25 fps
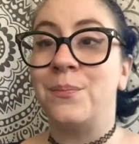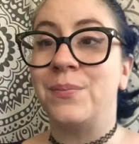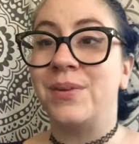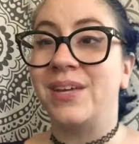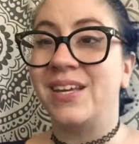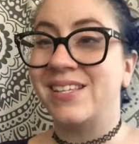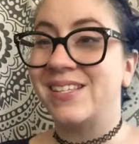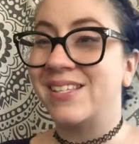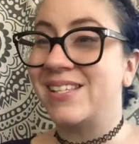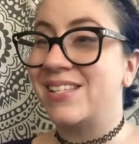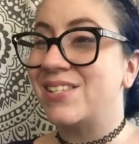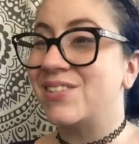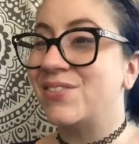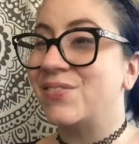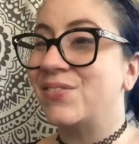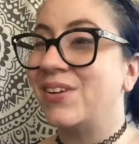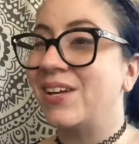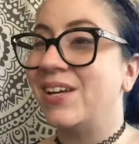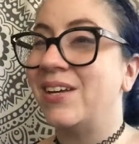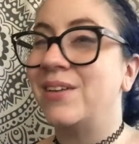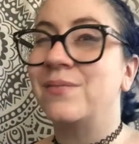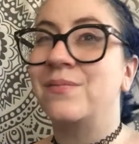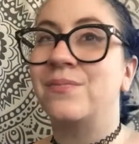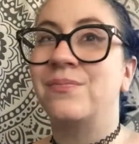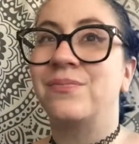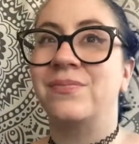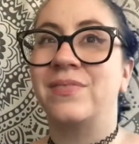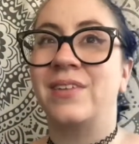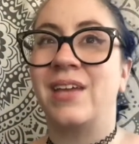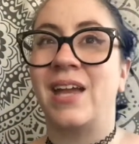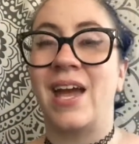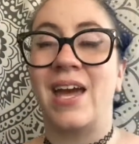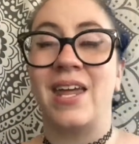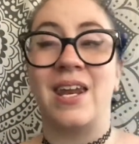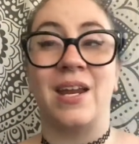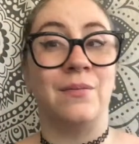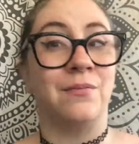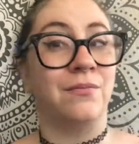because it's free,
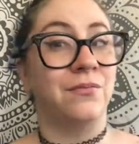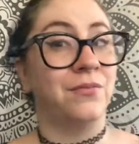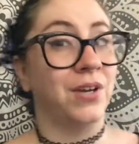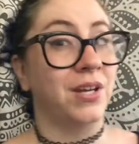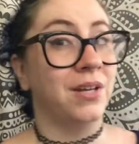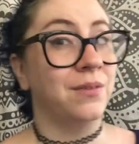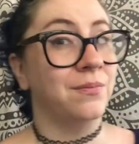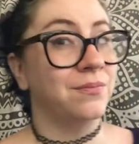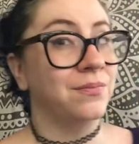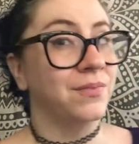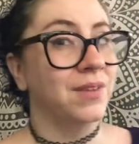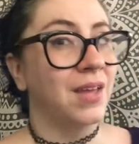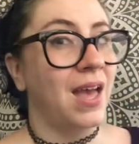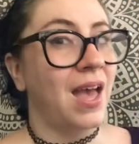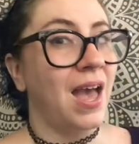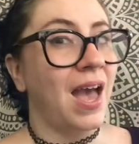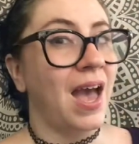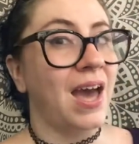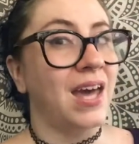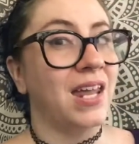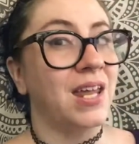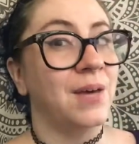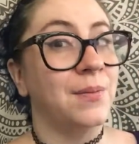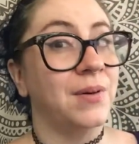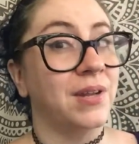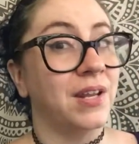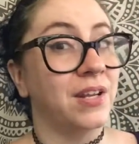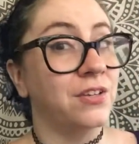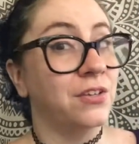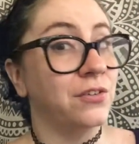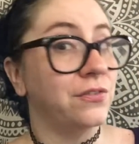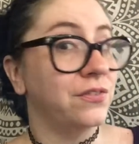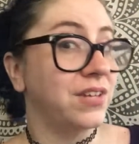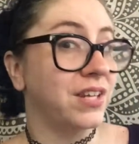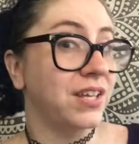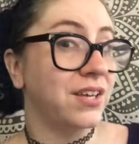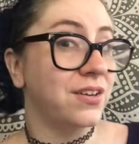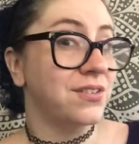and I'm free and I put out
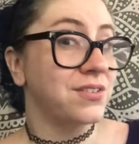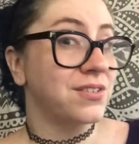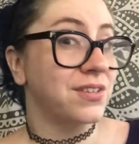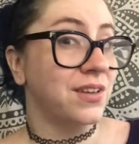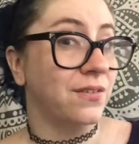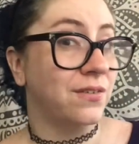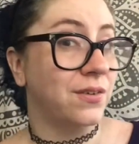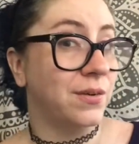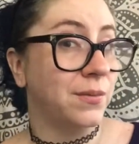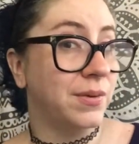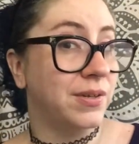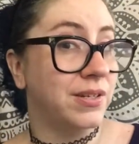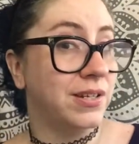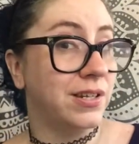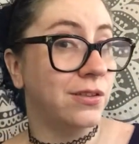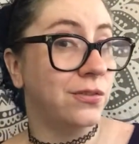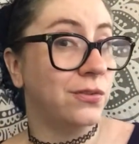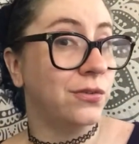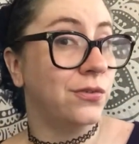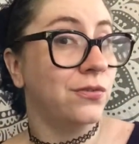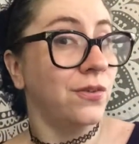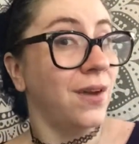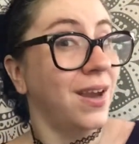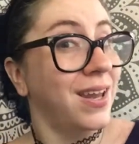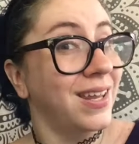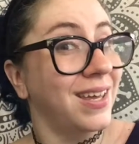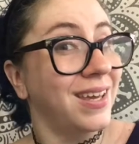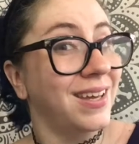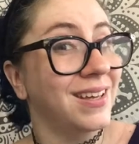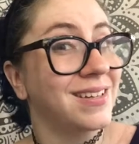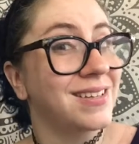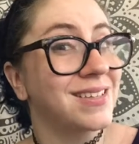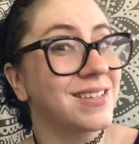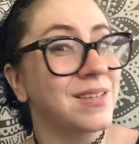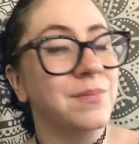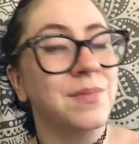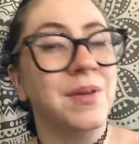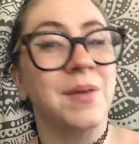new videos every Monday through Friday,
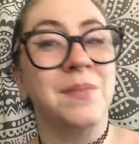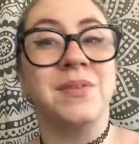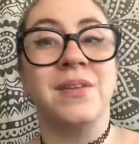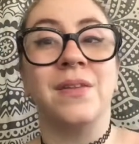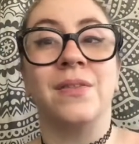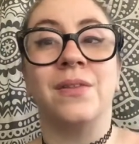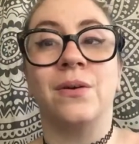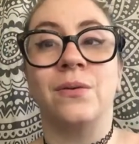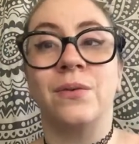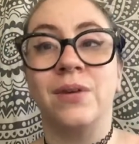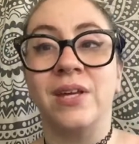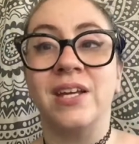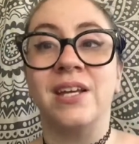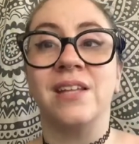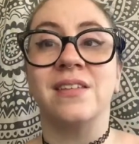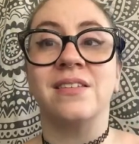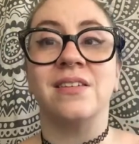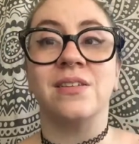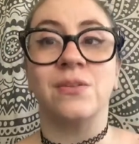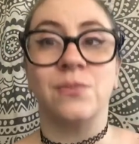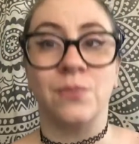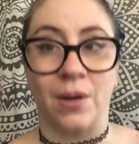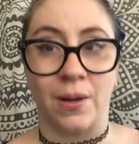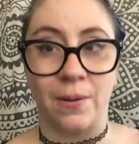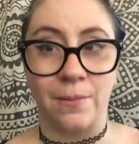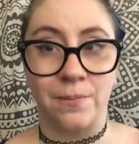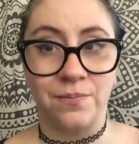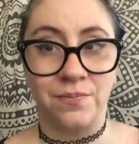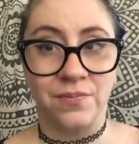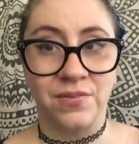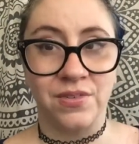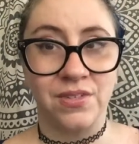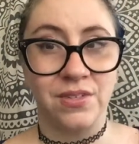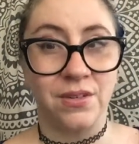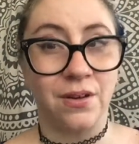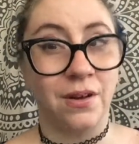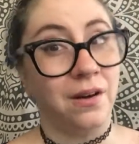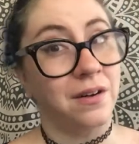sometimes on the weekends as well.
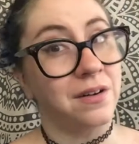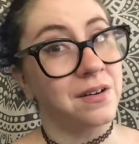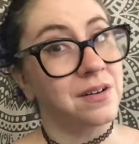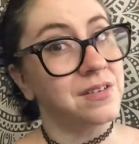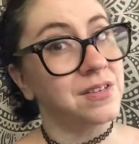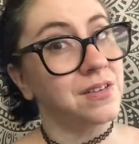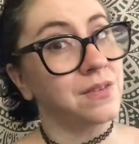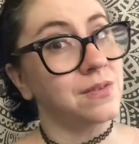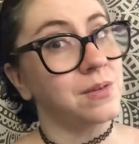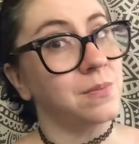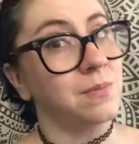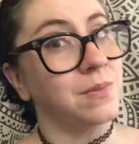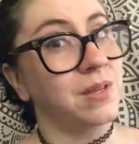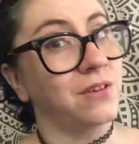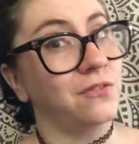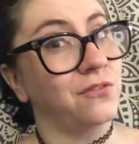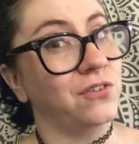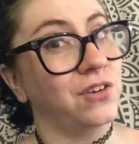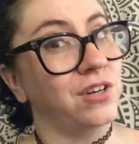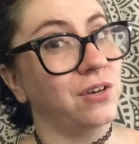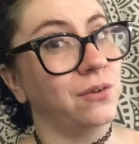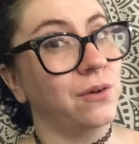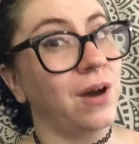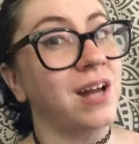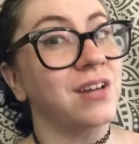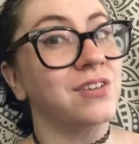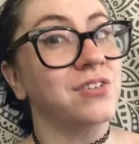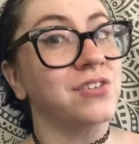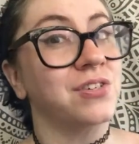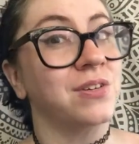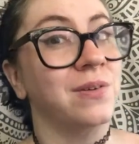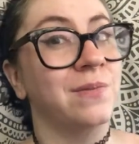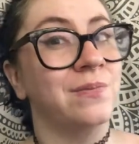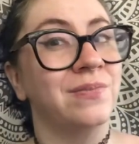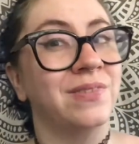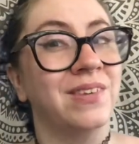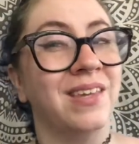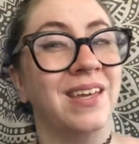So I'll always have something for you to
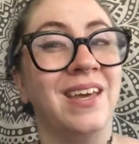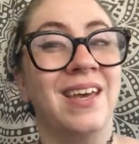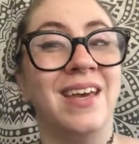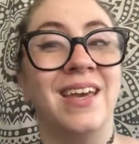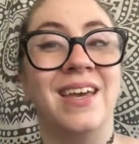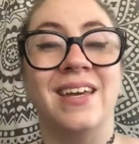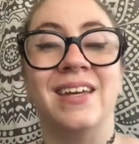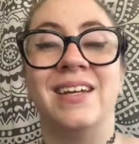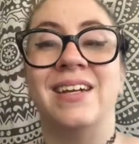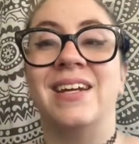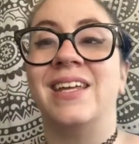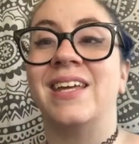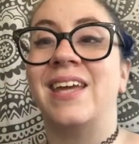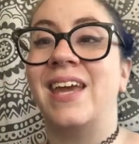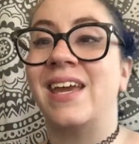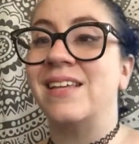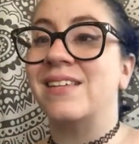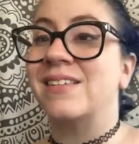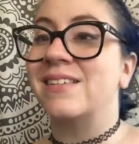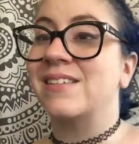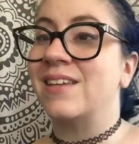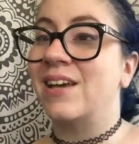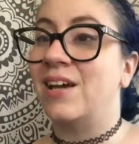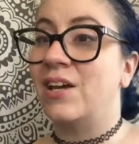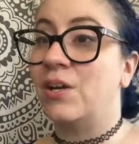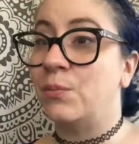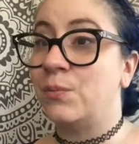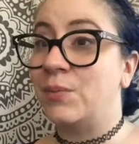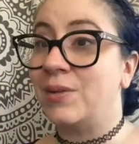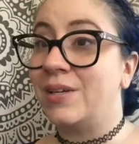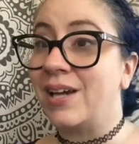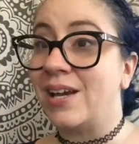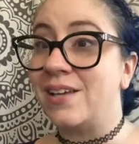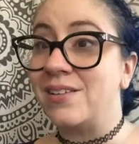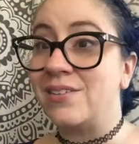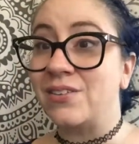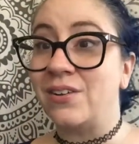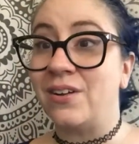watch. In the case, I hope you
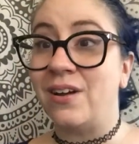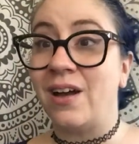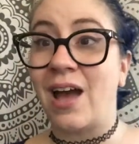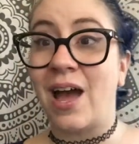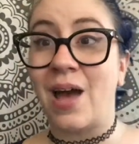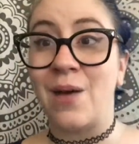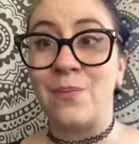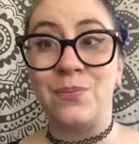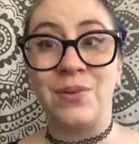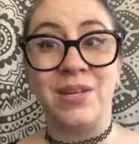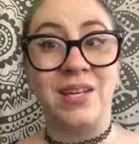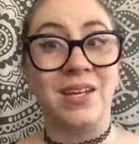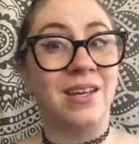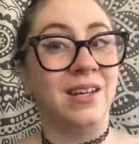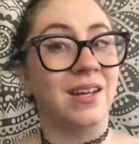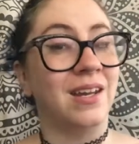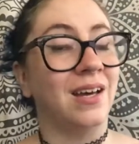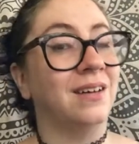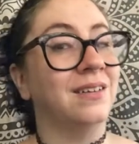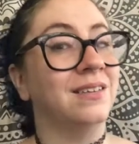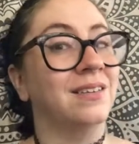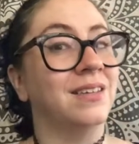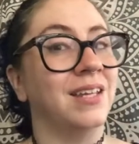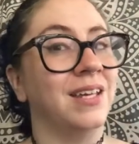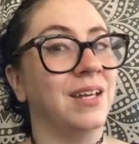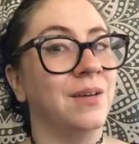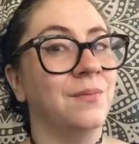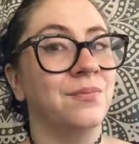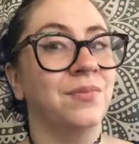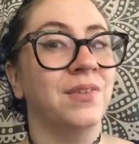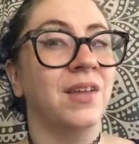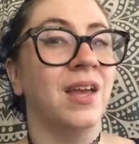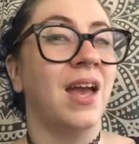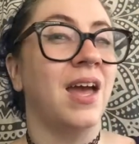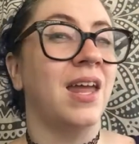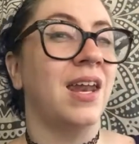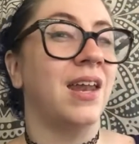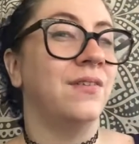guys are all happy and healthy.
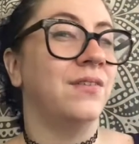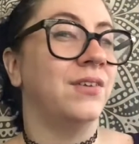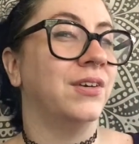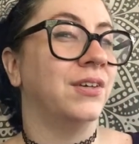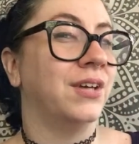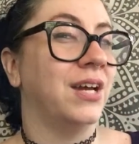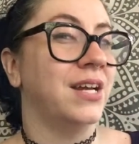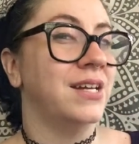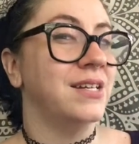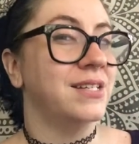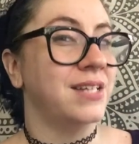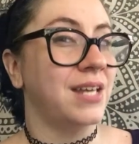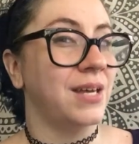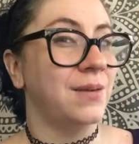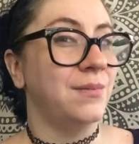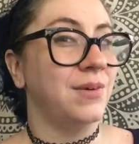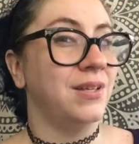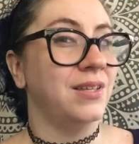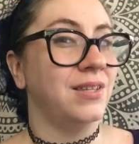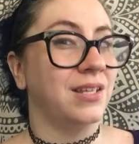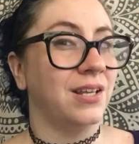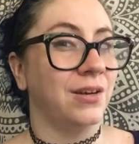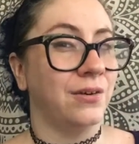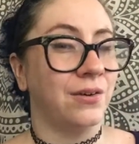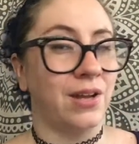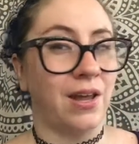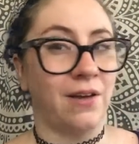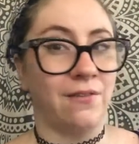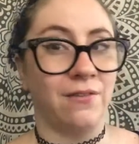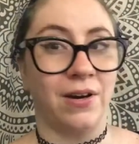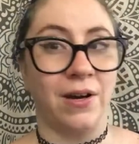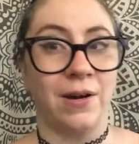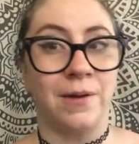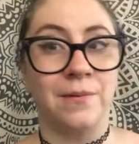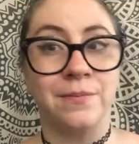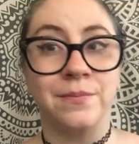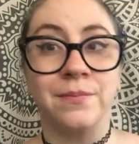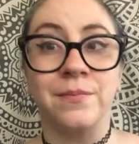Have a great day, month, year,
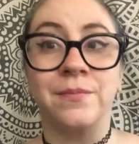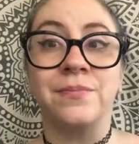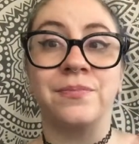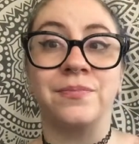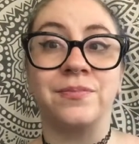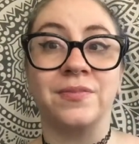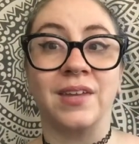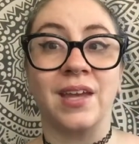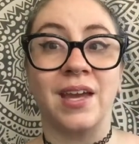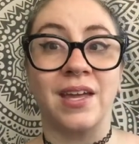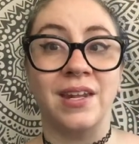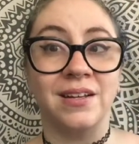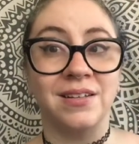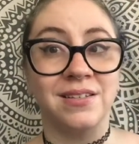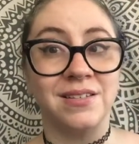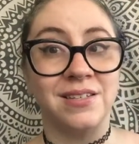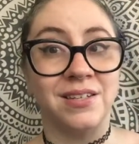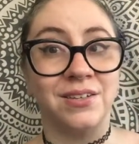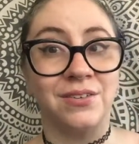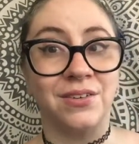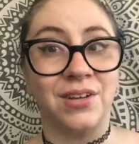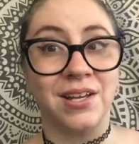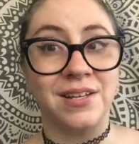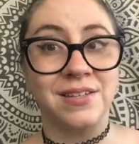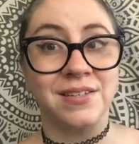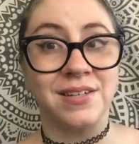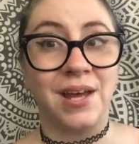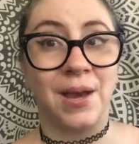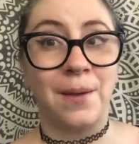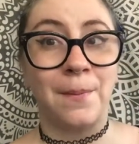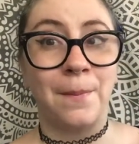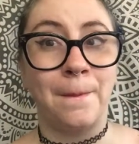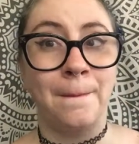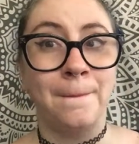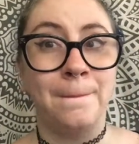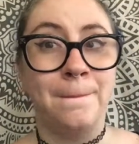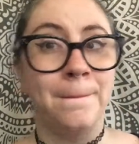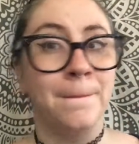whatever. And I'll see you next
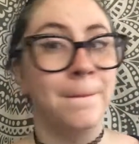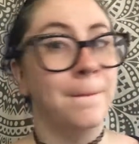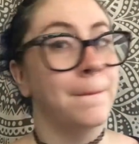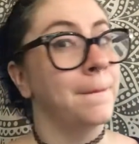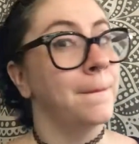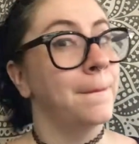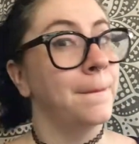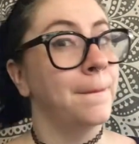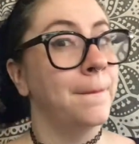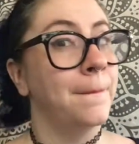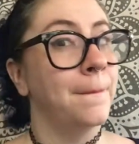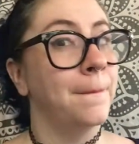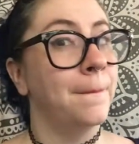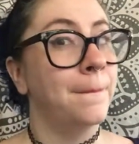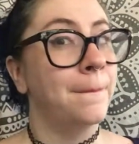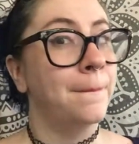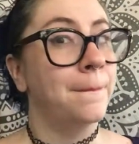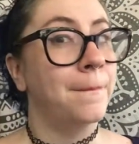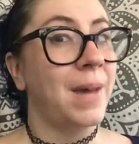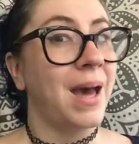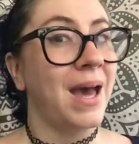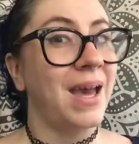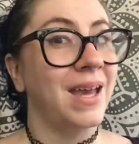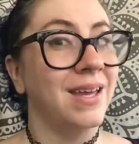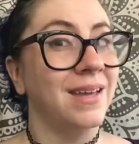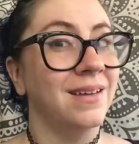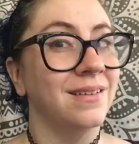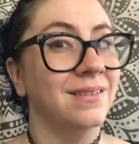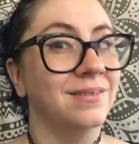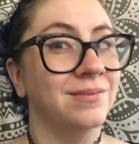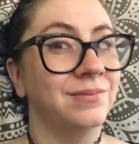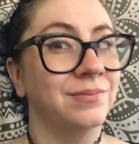time. Bye!